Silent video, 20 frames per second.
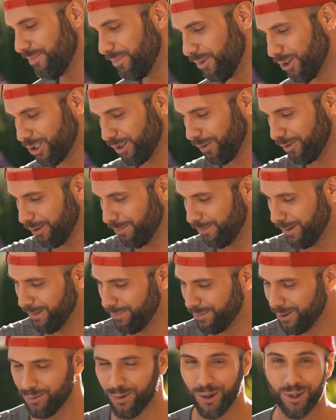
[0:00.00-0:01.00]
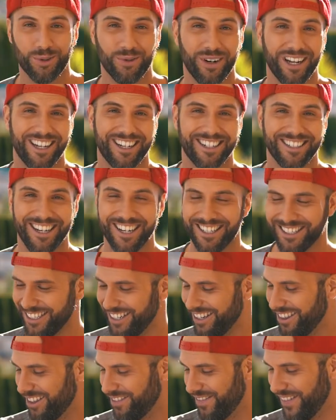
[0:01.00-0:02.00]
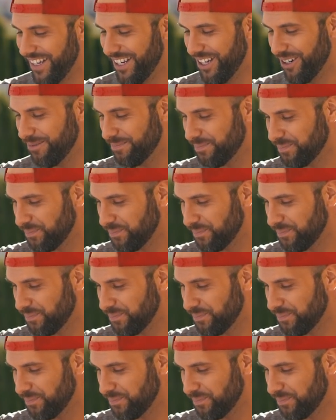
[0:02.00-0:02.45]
most of the people won't recognize it in the video.